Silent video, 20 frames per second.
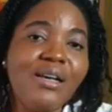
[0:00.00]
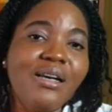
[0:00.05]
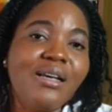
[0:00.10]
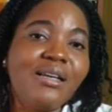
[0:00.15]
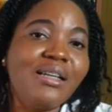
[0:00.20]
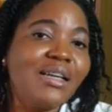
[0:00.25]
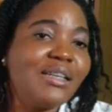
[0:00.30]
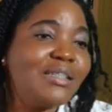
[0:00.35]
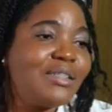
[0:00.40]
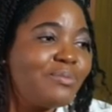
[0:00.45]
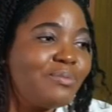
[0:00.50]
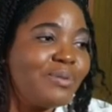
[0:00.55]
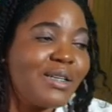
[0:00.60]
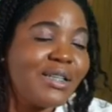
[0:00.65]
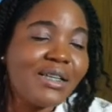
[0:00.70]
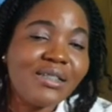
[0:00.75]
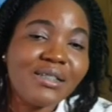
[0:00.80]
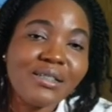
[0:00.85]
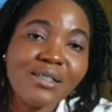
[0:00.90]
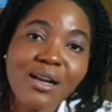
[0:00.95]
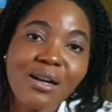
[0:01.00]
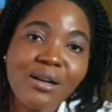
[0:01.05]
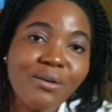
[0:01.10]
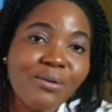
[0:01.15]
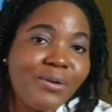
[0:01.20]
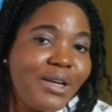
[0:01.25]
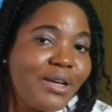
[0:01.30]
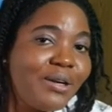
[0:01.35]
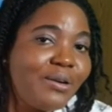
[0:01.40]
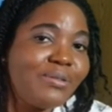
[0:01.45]
That's when they start
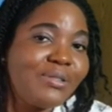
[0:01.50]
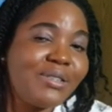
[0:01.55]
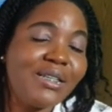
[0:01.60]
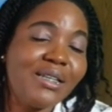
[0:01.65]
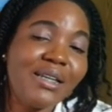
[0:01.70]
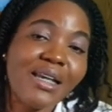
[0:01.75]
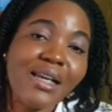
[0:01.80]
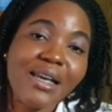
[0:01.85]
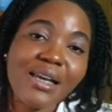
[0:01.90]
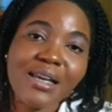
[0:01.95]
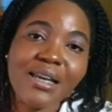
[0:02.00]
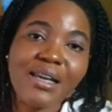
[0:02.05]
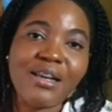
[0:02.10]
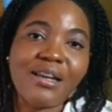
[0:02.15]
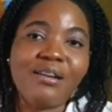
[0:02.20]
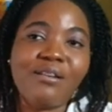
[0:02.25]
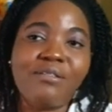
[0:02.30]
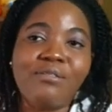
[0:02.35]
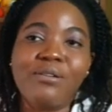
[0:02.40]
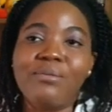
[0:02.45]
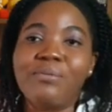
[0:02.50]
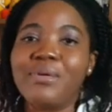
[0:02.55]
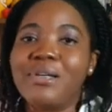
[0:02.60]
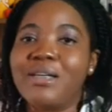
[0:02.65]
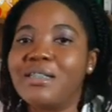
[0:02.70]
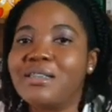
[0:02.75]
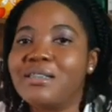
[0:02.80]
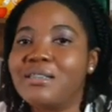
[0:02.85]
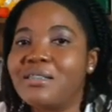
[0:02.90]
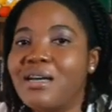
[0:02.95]
going out to daycare, or when they
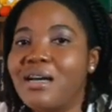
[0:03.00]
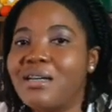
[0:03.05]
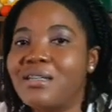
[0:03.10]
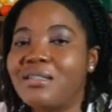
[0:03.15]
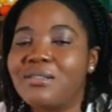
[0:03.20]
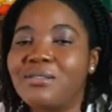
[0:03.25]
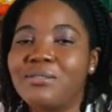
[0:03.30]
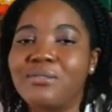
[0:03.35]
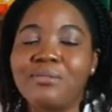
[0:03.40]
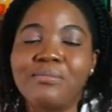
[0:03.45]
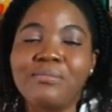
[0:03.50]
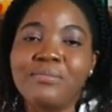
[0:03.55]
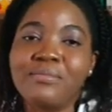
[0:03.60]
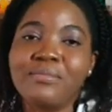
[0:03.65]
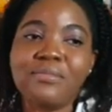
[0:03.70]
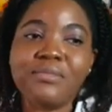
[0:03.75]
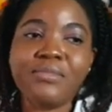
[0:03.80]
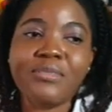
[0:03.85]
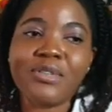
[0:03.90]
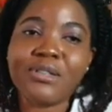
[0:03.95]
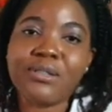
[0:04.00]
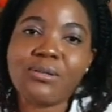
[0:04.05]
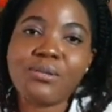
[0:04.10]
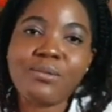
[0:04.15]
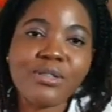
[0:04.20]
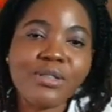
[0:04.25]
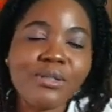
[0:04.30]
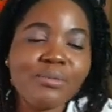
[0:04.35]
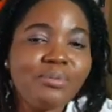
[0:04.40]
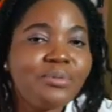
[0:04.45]
start to go
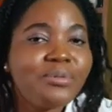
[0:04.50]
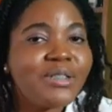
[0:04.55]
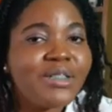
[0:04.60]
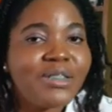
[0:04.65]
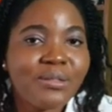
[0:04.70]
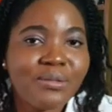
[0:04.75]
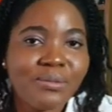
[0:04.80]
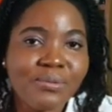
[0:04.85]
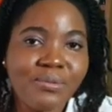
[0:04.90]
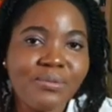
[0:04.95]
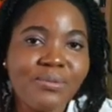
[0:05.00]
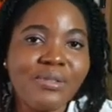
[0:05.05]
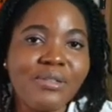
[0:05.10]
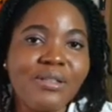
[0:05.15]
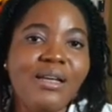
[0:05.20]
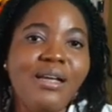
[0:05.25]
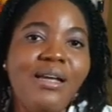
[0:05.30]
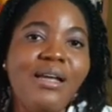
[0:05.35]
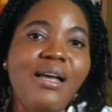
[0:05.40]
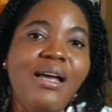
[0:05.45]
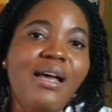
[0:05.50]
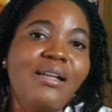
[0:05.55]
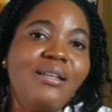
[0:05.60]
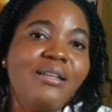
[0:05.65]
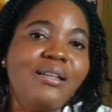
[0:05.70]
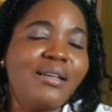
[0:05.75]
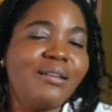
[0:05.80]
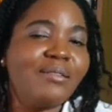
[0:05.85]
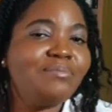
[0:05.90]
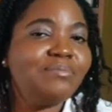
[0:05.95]
to preschool, and
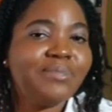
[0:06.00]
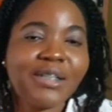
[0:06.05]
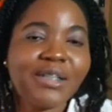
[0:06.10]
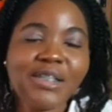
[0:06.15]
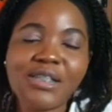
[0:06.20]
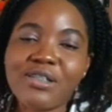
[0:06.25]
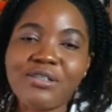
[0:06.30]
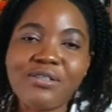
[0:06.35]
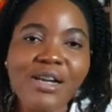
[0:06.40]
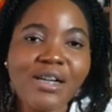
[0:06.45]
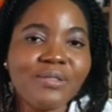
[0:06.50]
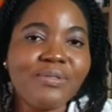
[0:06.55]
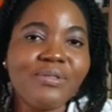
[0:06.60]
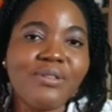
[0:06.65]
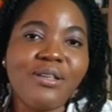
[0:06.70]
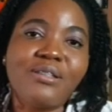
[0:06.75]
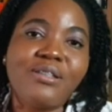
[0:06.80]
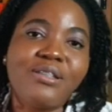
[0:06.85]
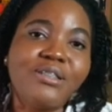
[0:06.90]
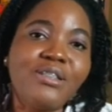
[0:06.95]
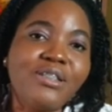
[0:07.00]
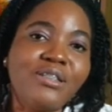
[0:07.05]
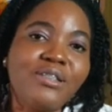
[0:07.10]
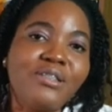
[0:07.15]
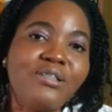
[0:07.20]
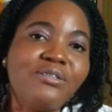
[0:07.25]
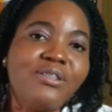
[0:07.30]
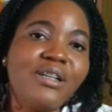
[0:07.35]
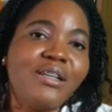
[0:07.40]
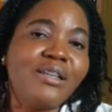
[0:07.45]
they interact with other
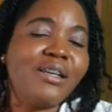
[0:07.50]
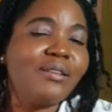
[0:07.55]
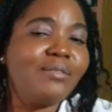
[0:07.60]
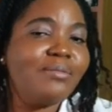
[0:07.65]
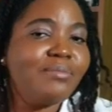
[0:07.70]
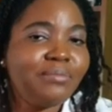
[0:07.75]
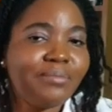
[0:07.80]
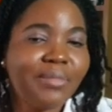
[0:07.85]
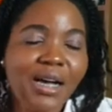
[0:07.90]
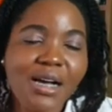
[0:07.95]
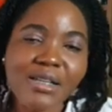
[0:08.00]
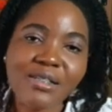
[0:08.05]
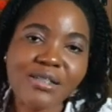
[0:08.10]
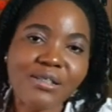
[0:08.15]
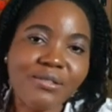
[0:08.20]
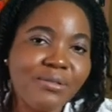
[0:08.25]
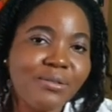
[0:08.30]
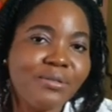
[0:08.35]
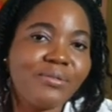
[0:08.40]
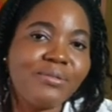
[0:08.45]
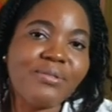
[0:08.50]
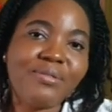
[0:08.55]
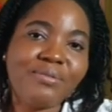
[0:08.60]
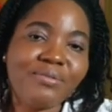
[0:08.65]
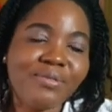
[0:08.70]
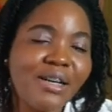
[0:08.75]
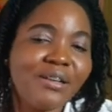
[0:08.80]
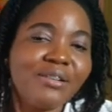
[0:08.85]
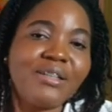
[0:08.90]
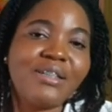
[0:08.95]
children and pass around the
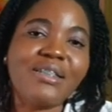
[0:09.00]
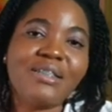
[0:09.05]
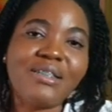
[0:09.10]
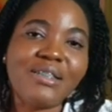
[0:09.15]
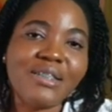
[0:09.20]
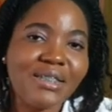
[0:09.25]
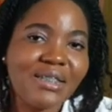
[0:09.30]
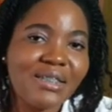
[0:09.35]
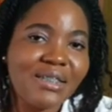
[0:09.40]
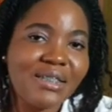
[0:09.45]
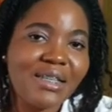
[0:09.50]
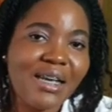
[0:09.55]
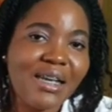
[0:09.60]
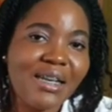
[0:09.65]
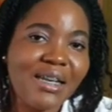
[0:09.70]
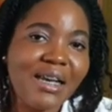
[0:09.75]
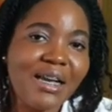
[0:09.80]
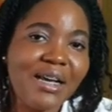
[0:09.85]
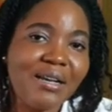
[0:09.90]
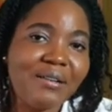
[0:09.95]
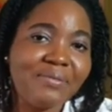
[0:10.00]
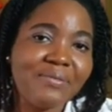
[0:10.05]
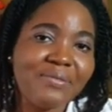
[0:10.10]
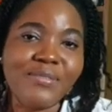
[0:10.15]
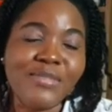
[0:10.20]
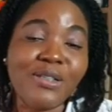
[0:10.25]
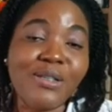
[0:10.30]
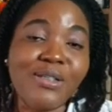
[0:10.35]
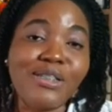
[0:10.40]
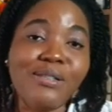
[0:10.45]
viral illnesses that they have.
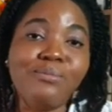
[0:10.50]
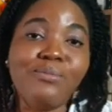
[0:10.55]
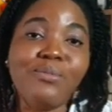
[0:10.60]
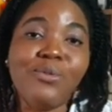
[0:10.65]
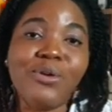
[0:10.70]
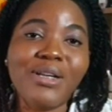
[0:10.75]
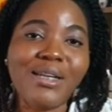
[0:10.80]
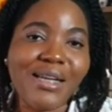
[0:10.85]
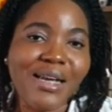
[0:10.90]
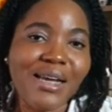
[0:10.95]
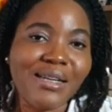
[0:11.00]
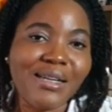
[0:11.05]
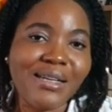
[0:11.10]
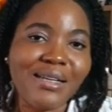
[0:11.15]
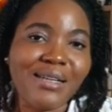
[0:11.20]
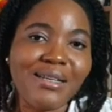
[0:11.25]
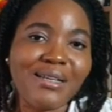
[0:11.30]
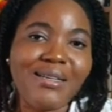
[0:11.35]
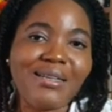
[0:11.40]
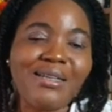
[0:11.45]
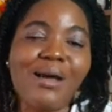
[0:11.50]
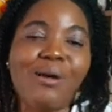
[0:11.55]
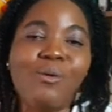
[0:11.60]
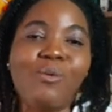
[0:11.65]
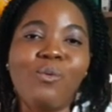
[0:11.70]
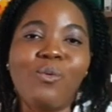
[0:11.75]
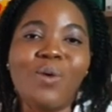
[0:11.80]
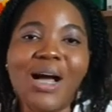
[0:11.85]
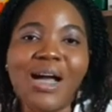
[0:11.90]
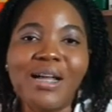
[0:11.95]
So it's more likely that
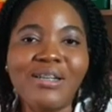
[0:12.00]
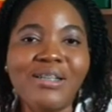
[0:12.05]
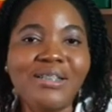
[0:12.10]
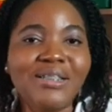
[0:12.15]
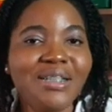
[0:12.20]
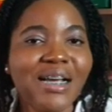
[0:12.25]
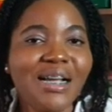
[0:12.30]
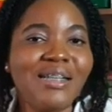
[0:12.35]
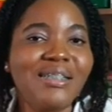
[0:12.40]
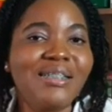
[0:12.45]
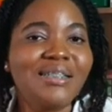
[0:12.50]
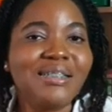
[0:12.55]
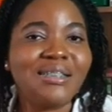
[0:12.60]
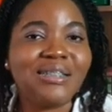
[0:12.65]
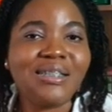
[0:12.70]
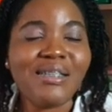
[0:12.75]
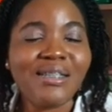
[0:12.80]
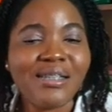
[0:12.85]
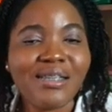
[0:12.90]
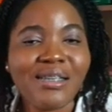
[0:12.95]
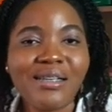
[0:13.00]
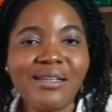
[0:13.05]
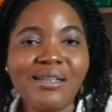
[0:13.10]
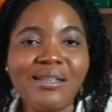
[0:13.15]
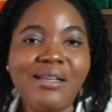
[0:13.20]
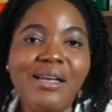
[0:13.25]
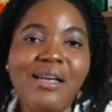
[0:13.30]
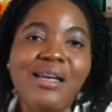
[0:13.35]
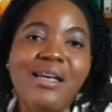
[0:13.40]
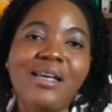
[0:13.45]
while your child is teething,
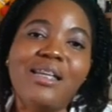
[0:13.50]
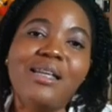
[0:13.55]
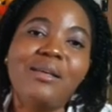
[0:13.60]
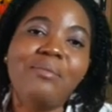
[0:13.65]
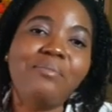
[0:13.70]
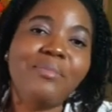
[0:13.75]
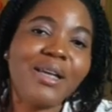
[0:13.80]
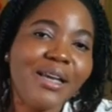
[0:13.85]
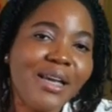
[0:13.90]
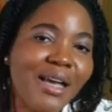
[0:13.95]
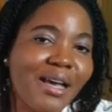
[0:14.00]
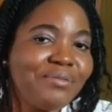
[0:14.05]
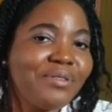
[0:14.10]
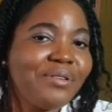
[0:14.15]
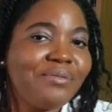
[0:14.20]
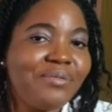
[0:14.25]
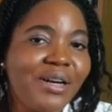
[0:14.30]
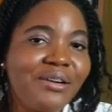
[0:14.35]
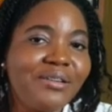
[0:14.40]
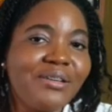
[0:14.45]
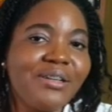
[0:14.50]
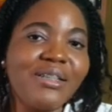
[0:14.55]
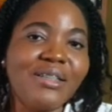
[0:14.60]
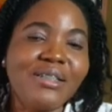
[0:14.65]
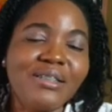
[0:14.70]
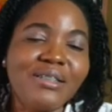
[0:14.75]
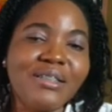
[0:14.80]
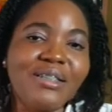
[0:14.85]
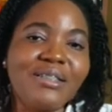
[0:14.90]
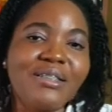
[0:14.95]
they may have a viral
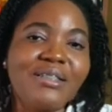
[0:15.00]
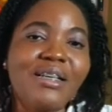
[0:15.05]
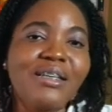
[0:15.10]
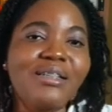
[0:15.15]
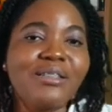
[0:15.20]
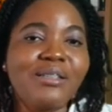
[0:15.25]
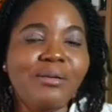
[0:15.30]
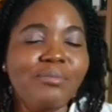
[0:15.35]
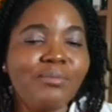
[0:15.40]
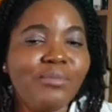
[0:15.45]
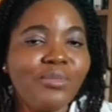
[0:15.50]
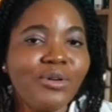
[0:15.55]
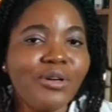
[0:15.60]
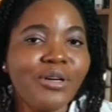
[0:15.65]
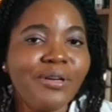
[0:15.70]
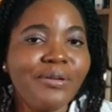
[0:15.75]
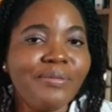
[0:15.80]
illness that's on board.